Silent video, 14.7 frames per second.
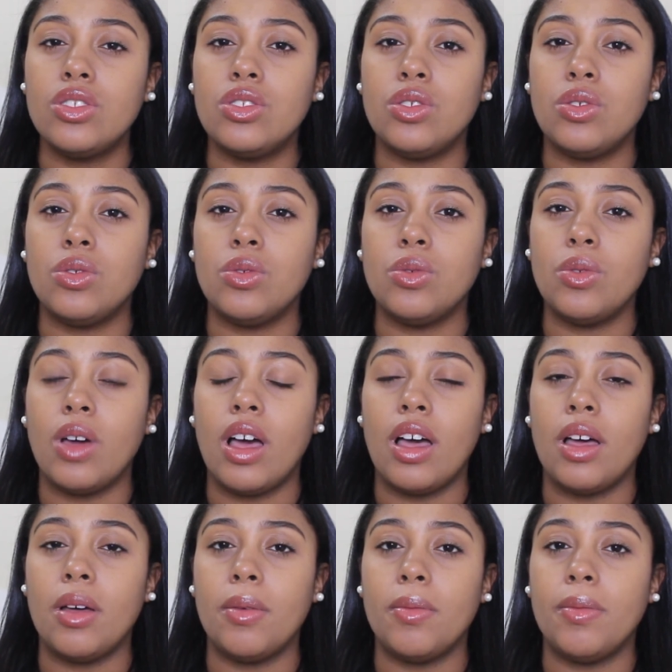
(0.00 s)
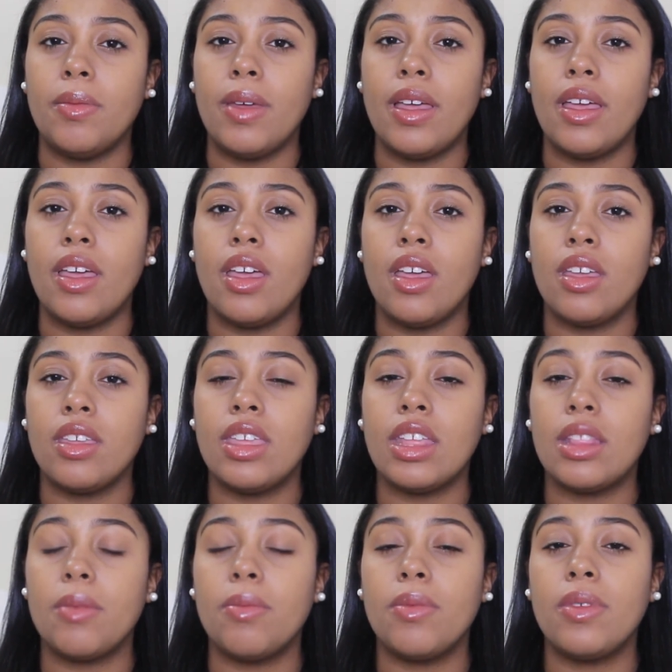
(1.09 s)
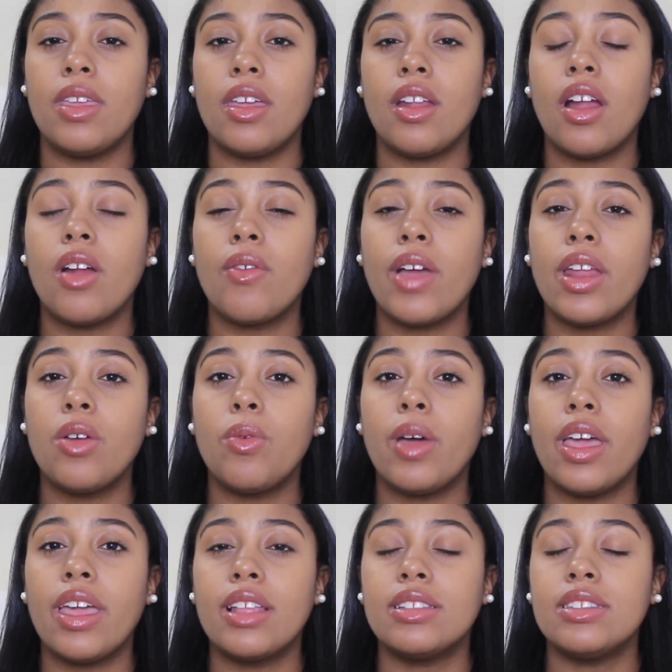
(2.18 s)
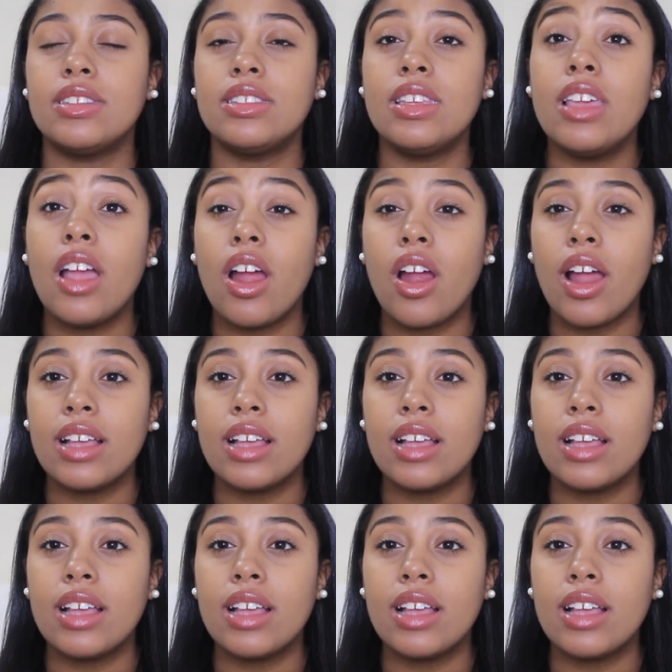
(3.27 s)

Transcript: to get her right away and to see her.